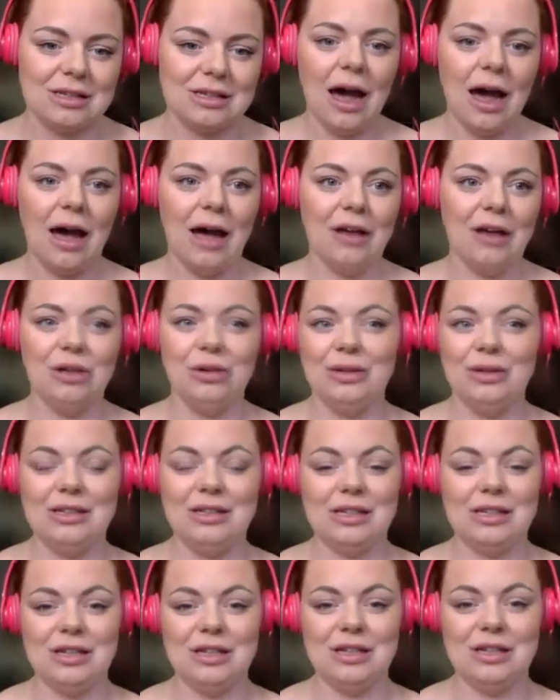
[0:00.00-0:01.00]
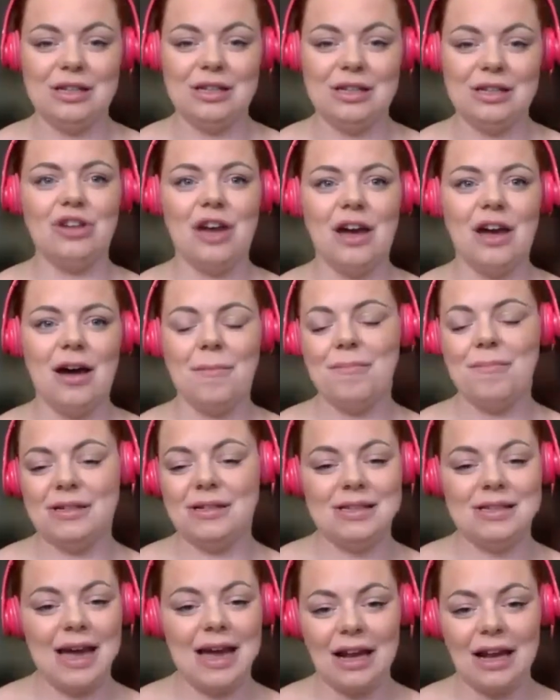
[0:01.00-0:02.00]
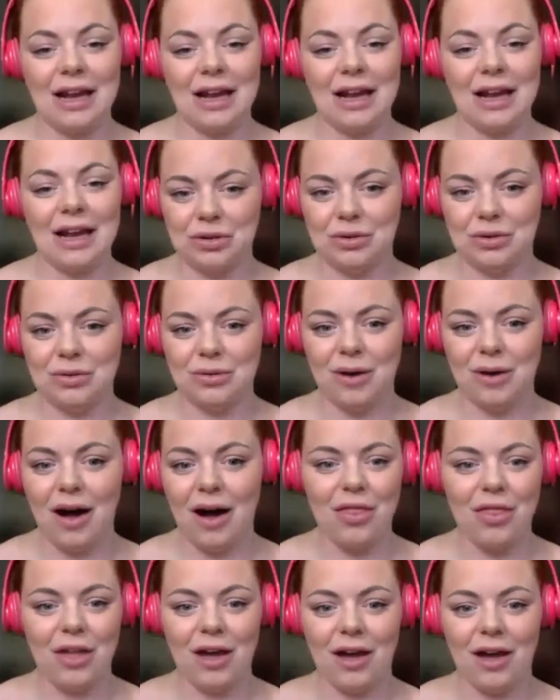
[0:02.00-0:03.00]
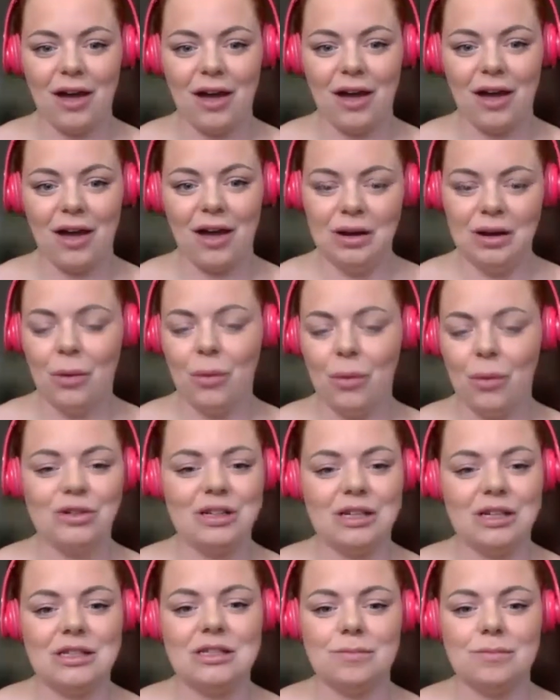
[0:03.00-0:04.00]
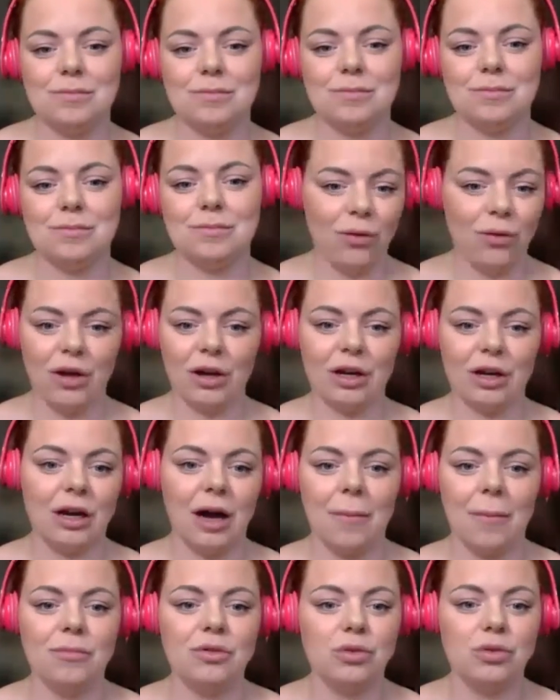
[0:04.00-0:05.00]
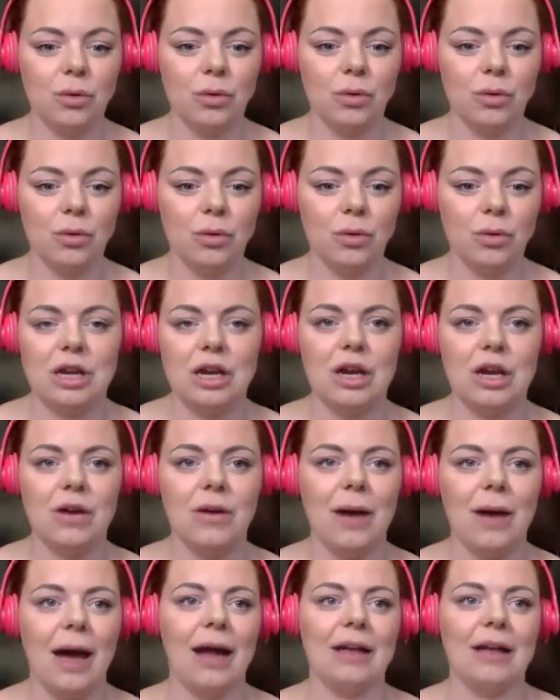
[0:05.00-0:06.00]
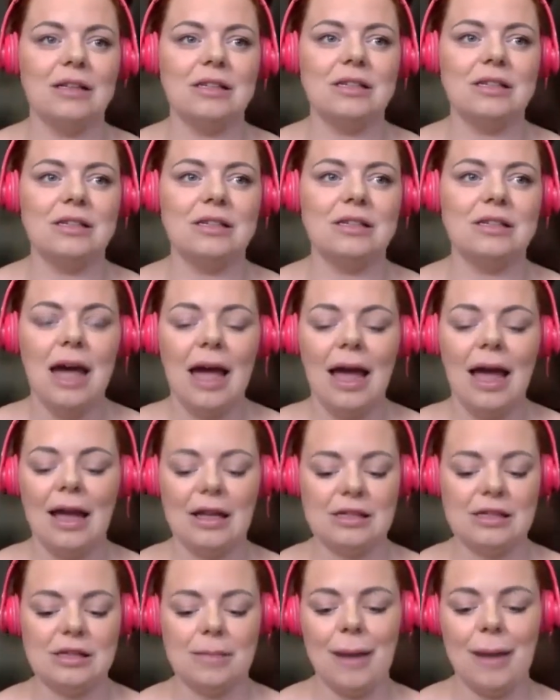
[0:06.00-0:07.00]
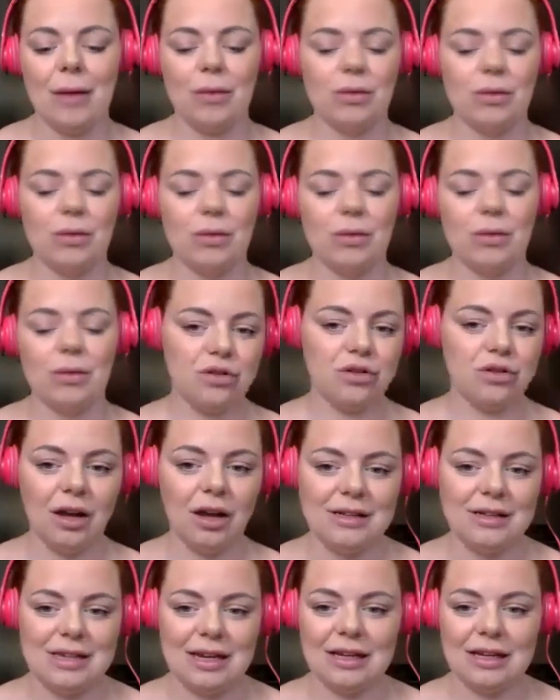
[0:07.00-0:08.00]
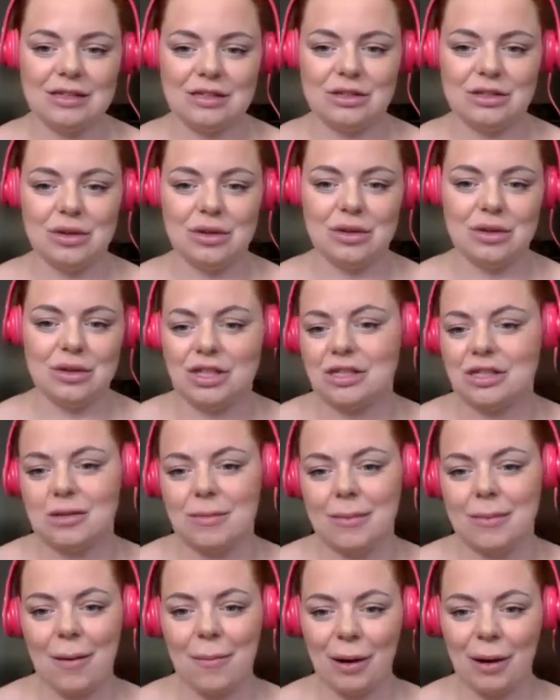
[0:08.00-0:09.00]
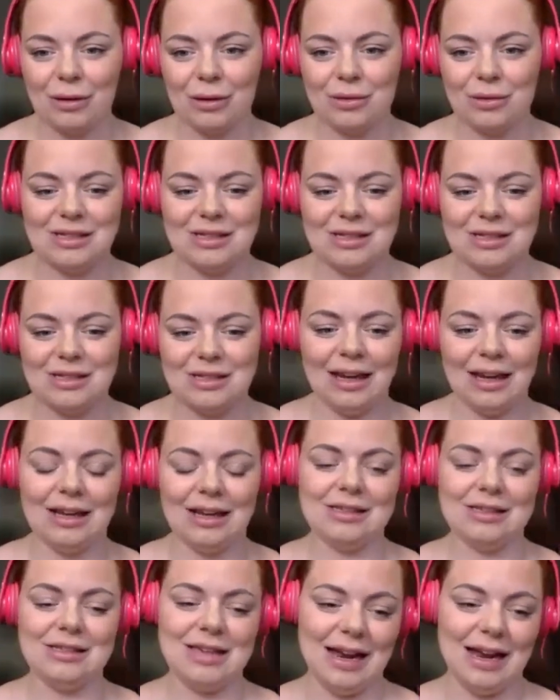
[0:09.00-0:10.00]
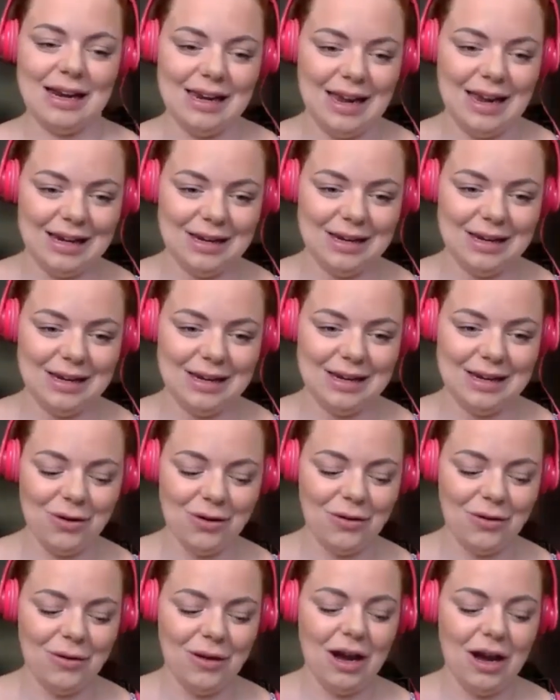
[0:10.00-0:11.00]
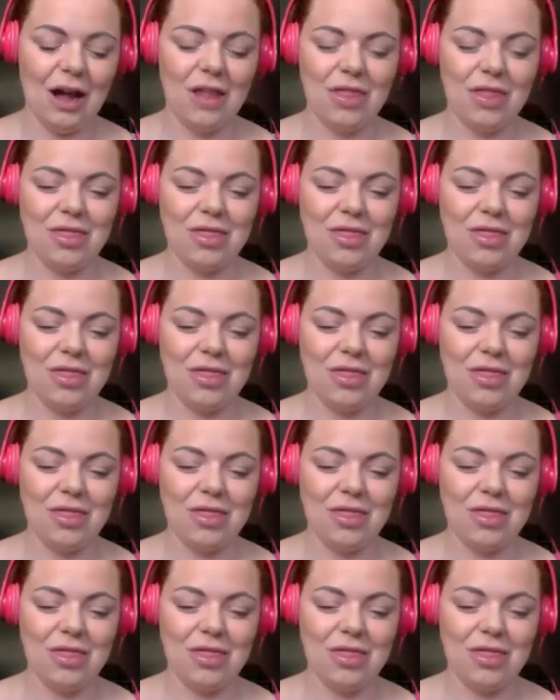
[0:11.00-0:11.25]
you need to nurture potential other audience people that could come towards you, and it's about socializing. It's not just about posting, sadly, anymore. I think